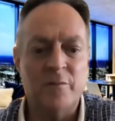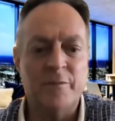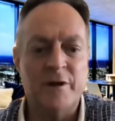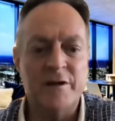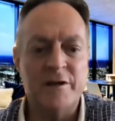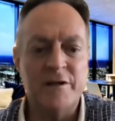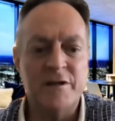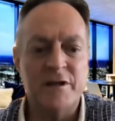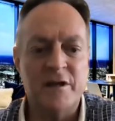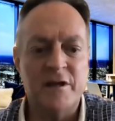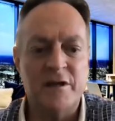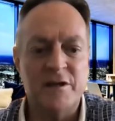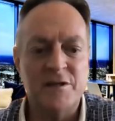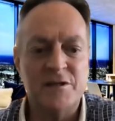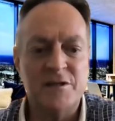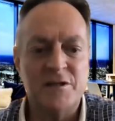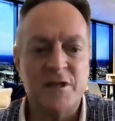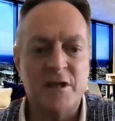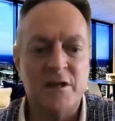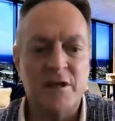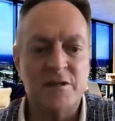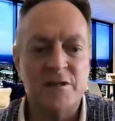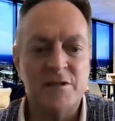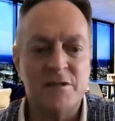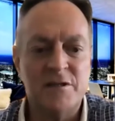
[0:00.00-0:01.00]
But yes,
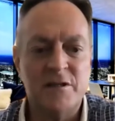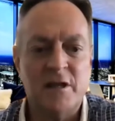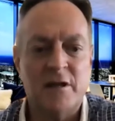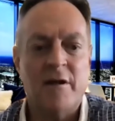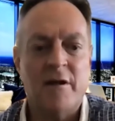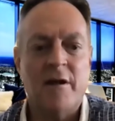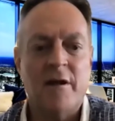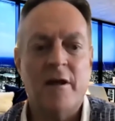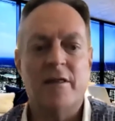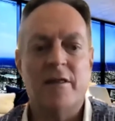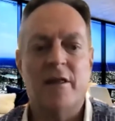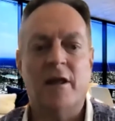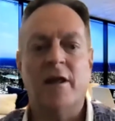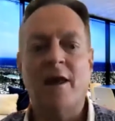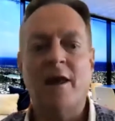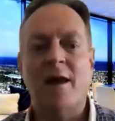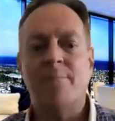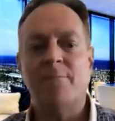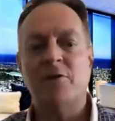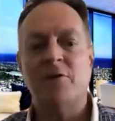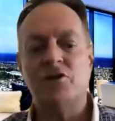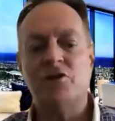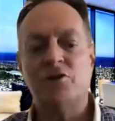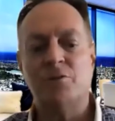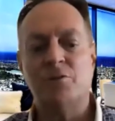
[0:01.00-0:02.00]
there's the
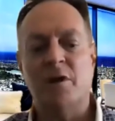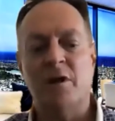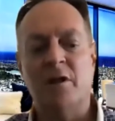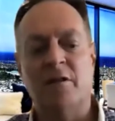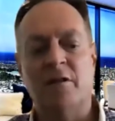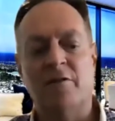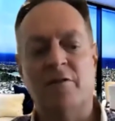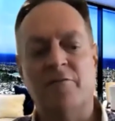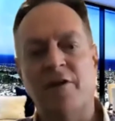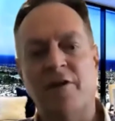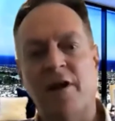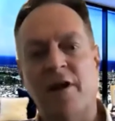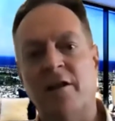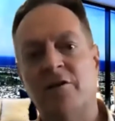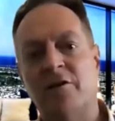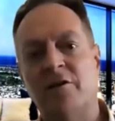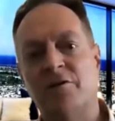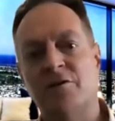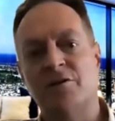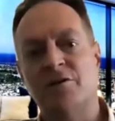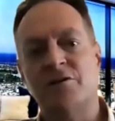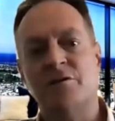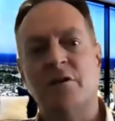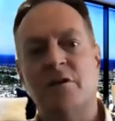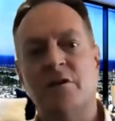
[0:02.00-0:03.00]
gap between the
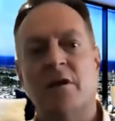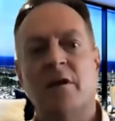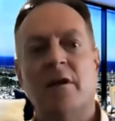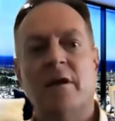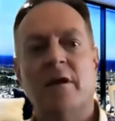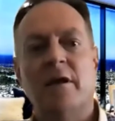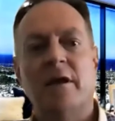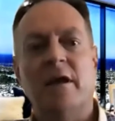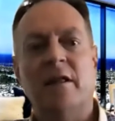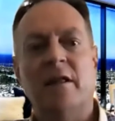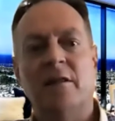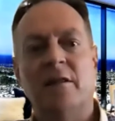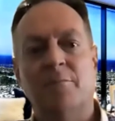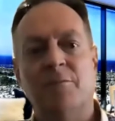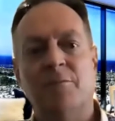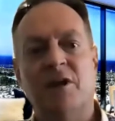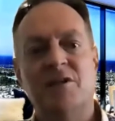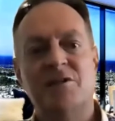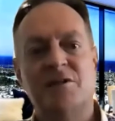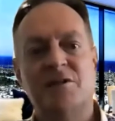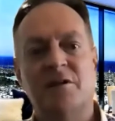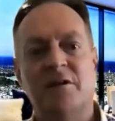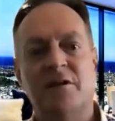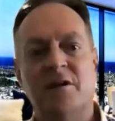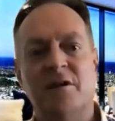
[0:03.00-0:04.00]
values in the big
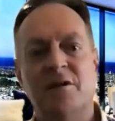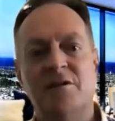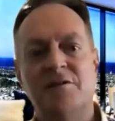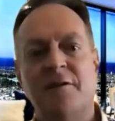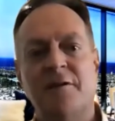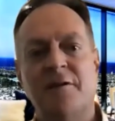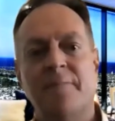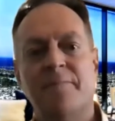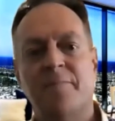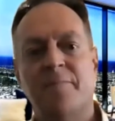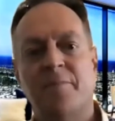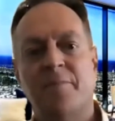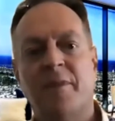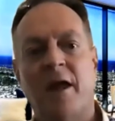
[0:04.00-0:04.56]
cities